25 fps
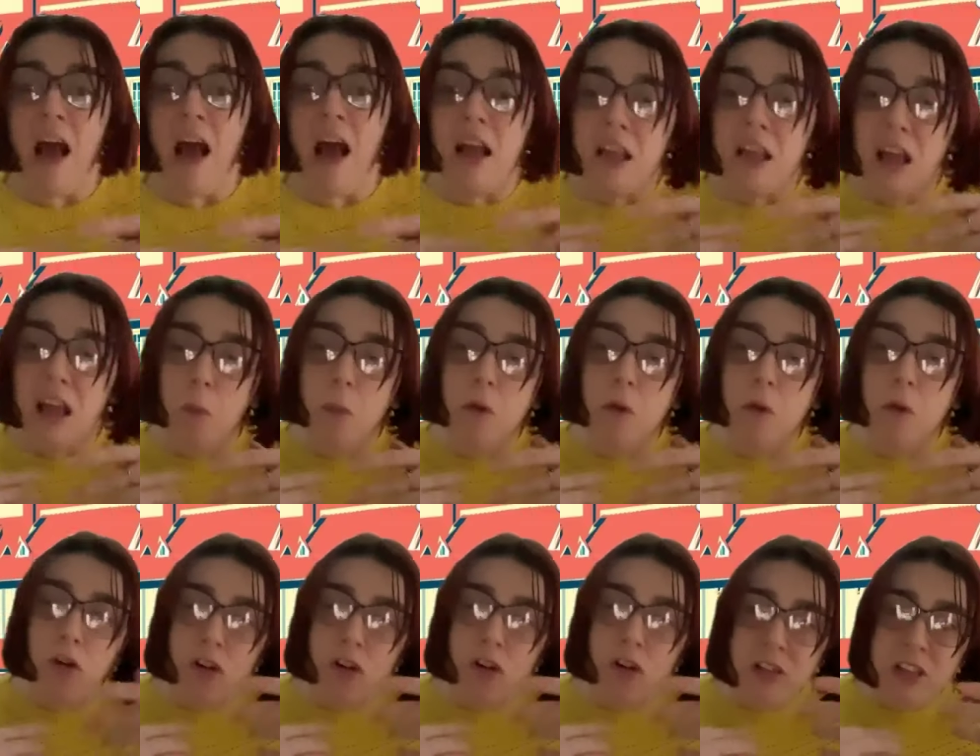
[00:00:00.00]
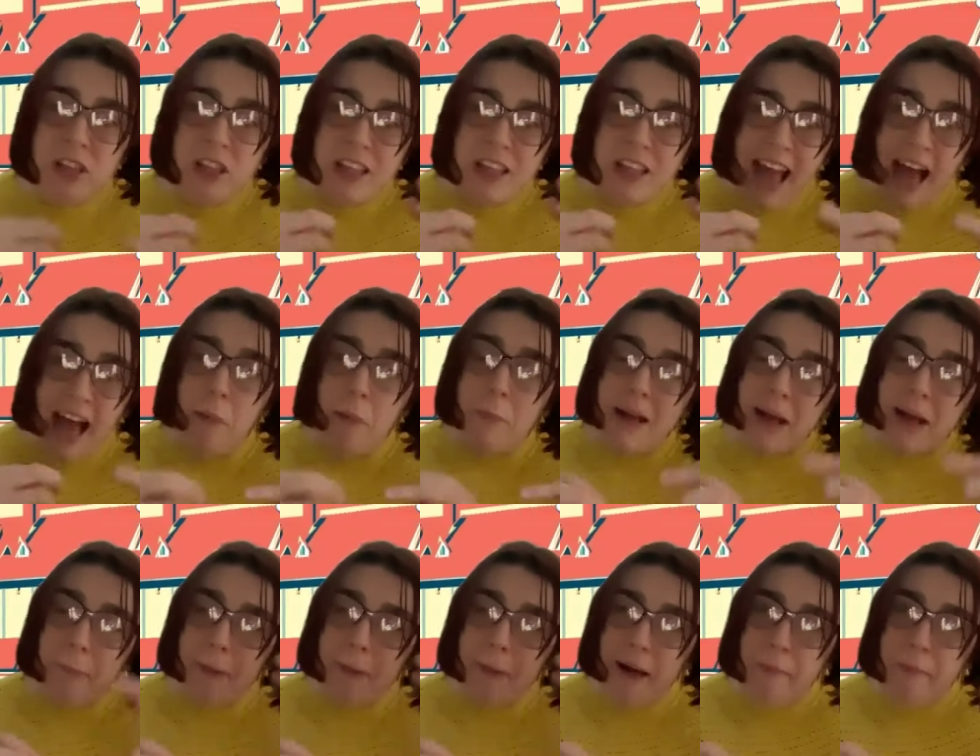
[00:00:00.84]
So could you tell me
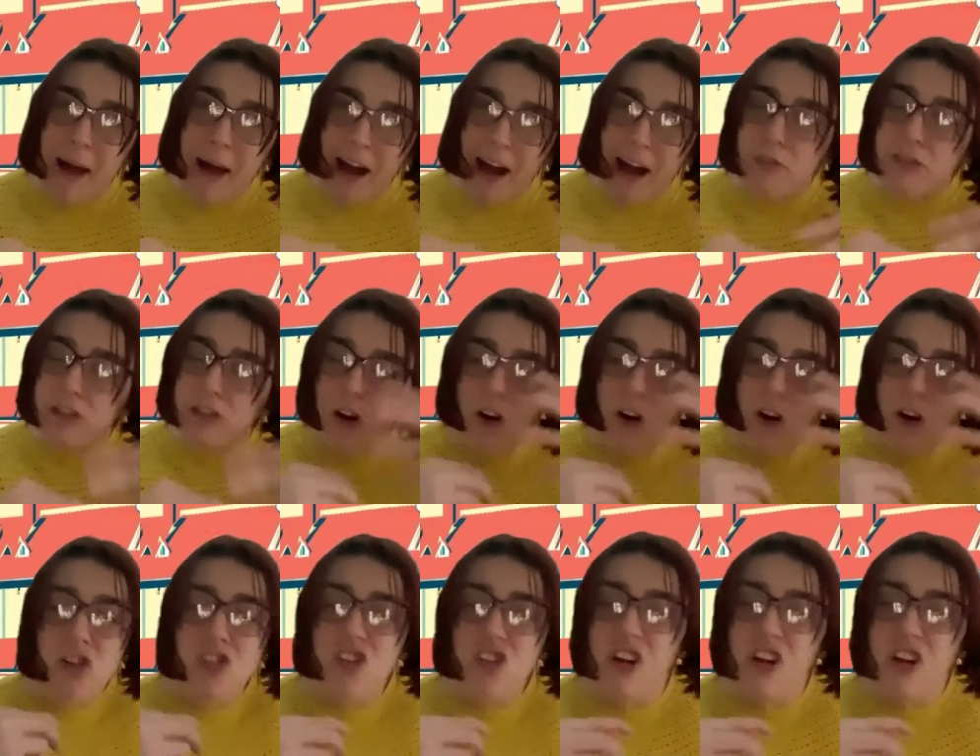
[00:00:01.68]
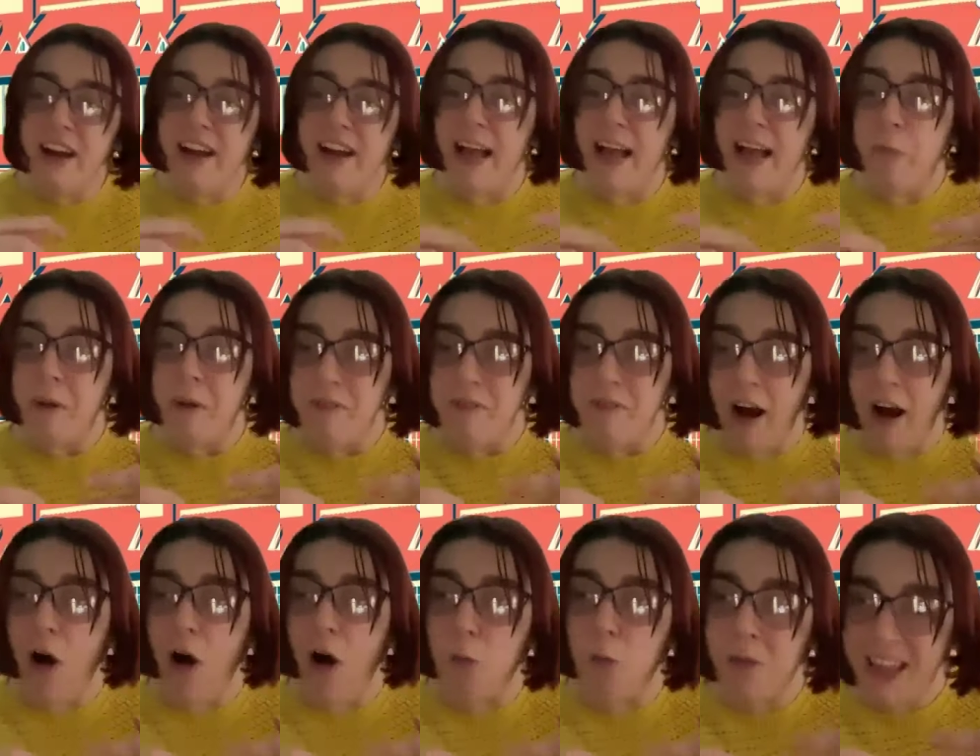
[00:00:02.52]
a bit about your journey with
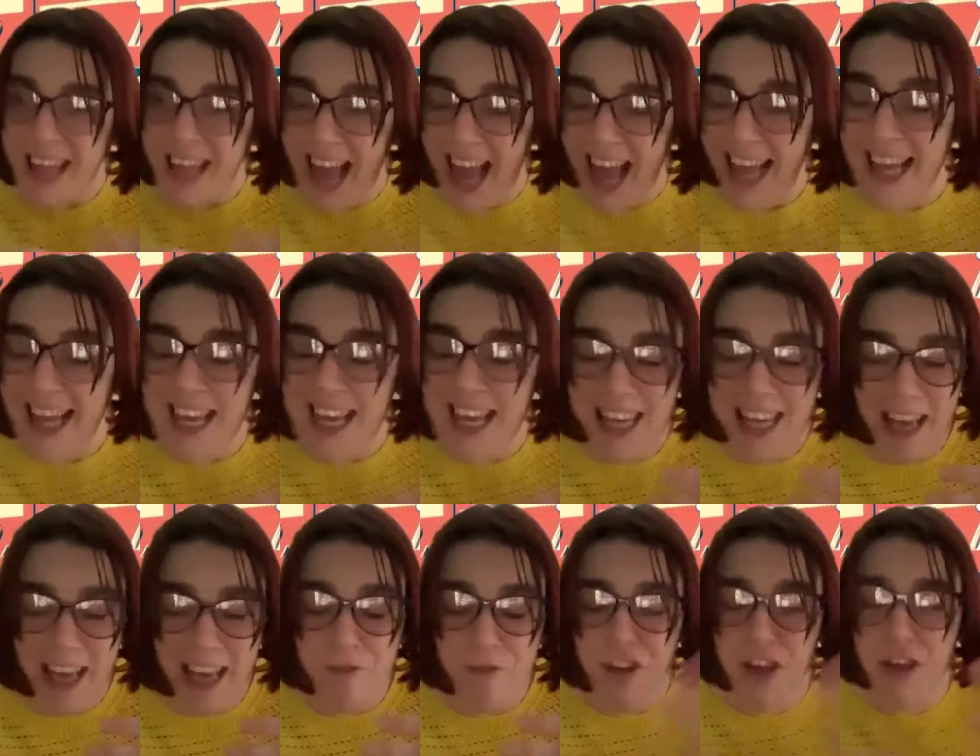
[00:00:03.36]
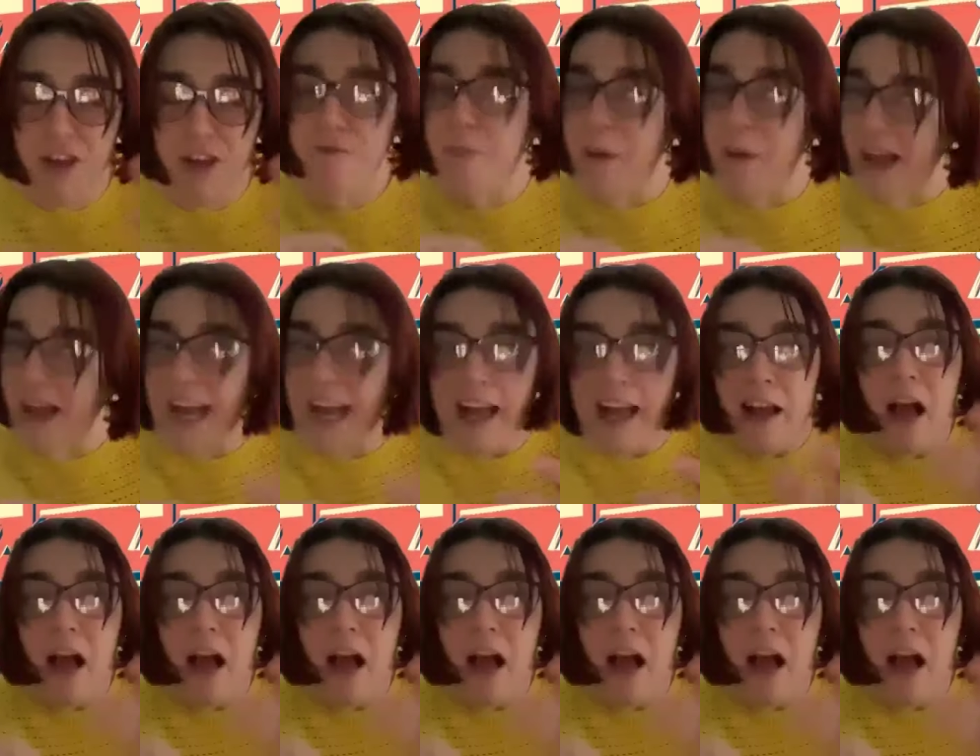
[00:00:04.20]
All Saints? If you've been
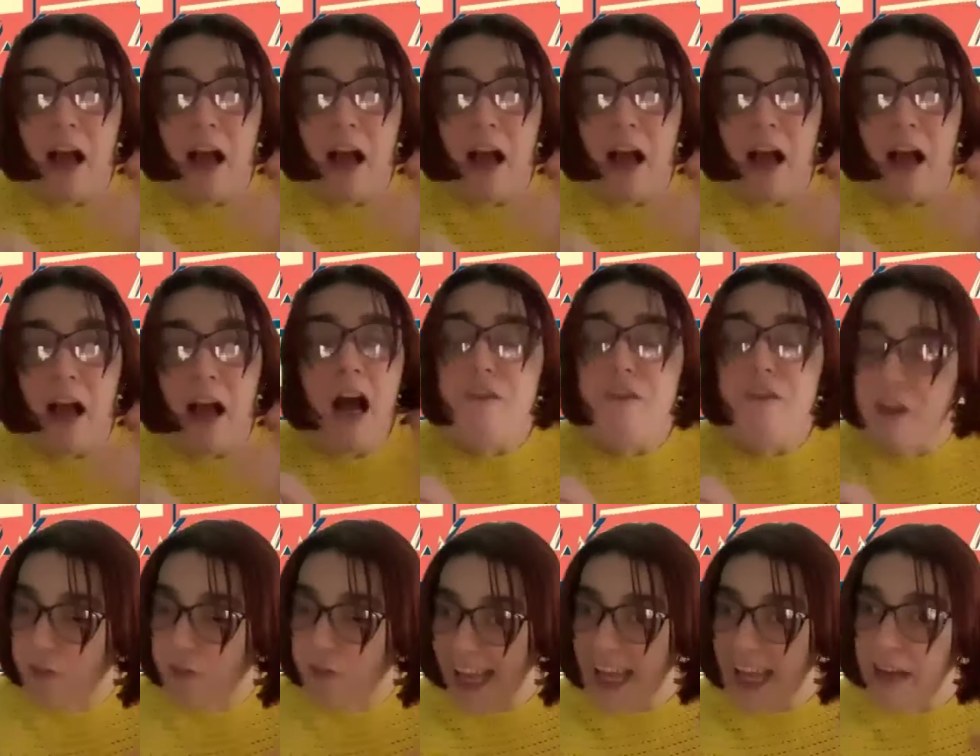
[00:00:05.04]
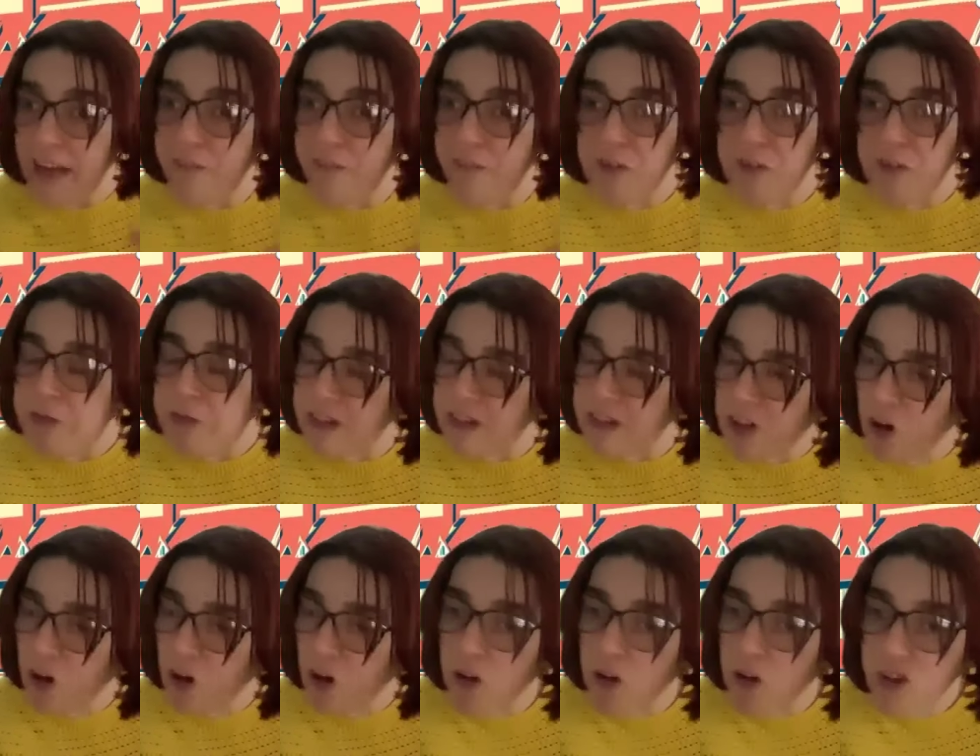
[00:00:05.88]
involved in any
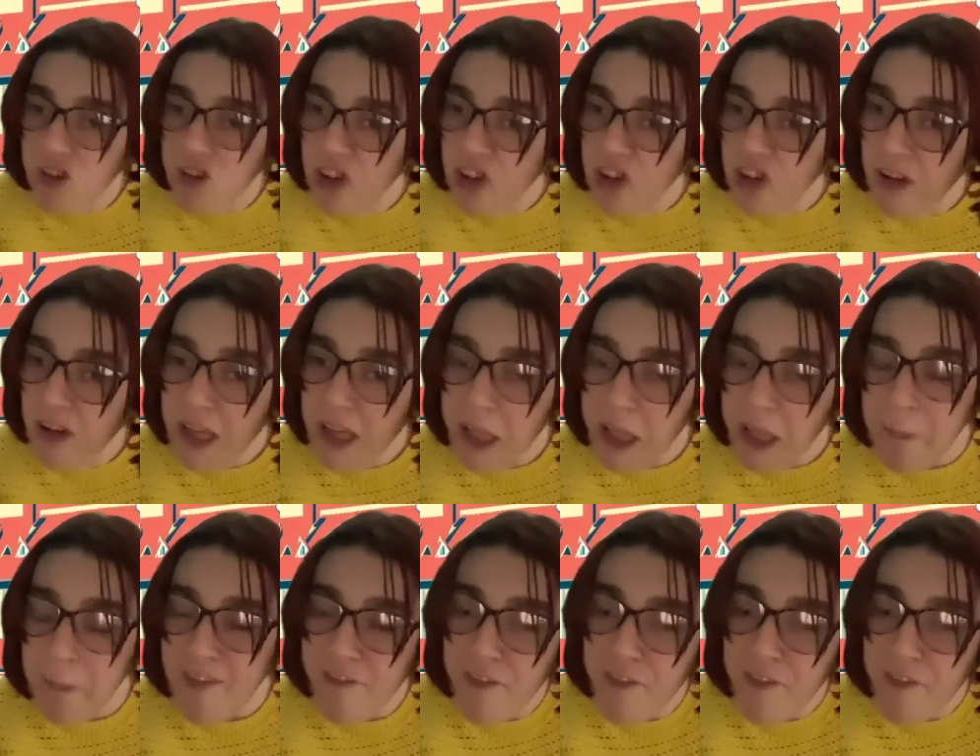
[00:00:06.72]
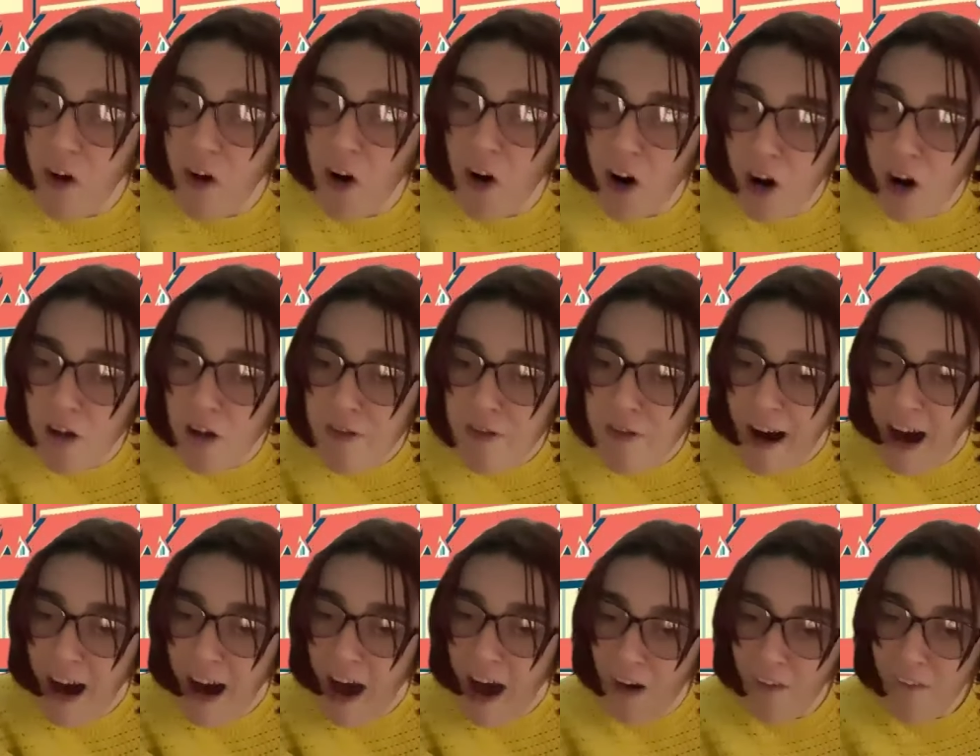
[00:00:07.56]
of the productions before,
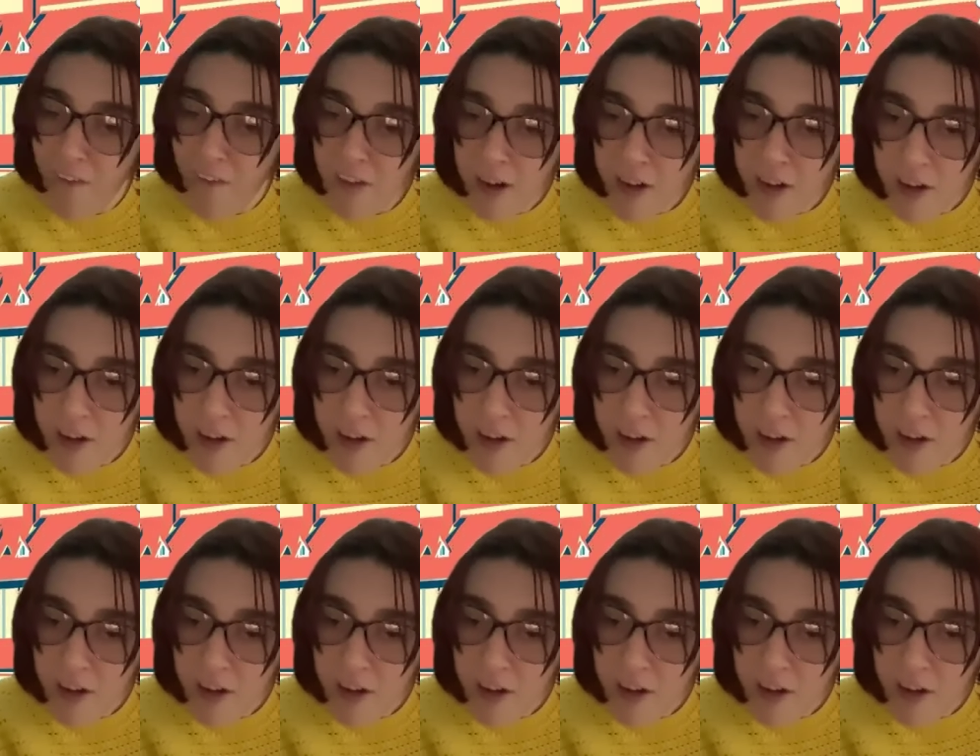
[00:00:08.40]
or